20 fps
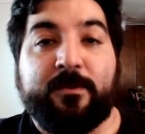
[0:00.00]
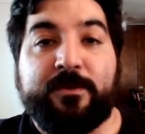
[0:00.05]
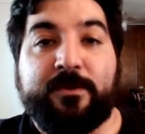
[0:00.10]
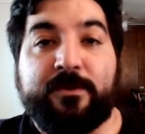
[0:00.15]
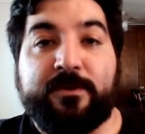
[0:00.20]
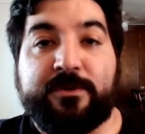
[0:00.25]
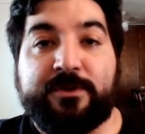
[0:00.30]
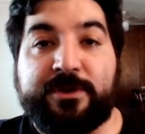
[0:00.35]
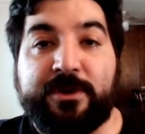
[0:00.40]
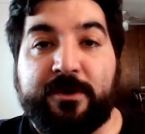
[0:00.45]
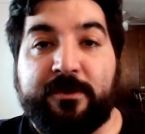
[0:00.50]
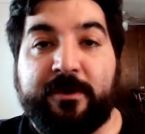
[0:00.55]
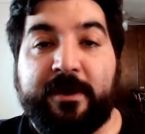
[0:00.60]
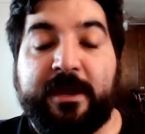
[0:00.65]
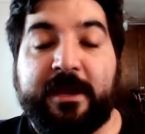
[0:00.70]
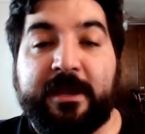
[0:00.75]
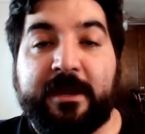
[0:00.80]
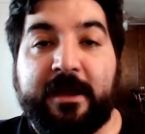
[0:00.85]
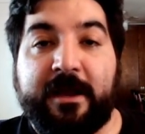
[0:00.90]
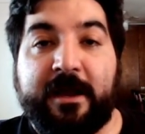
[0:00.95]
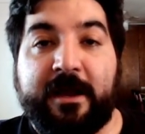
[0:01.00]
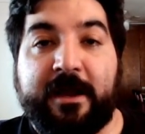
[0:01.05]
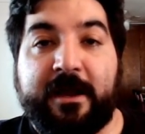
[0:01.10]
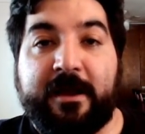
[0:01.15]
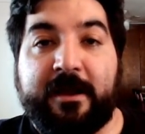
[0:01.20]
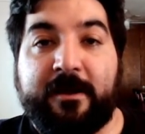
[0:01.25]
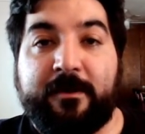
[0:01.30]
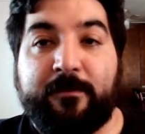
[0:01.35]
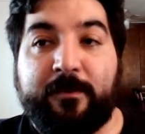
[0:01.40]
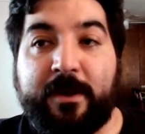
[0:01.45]
during
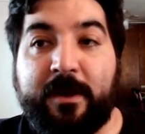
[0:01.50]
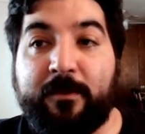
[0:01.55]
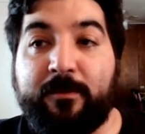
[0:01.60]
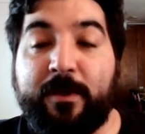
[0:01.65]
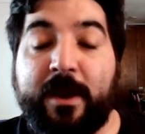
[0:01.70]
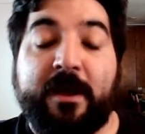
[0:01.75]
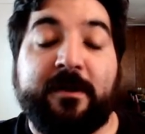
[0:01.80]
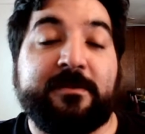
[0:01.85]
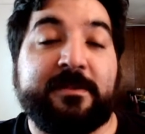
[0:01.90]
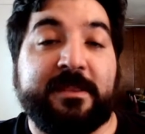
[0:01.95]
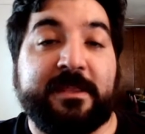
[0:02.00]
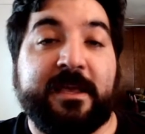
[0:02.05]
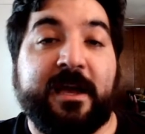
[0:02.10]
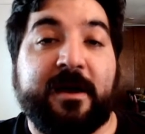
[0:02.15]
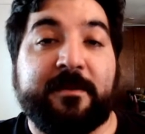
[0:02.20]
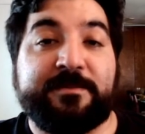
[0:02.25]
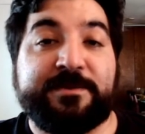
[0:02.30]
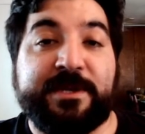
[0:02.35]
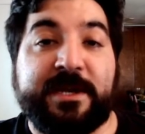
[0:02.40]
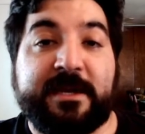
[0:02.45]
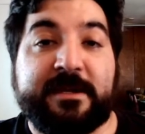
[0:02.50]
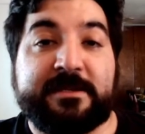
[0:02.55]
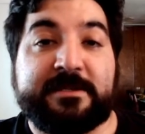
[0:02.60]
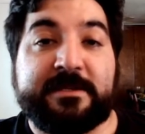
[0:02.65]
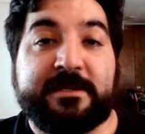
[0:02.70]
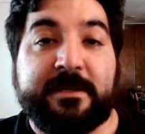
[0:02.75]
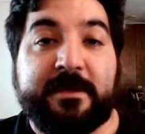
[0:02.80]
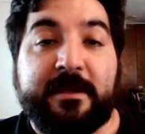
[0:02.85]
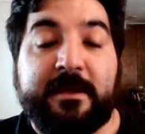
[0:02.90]
around the object,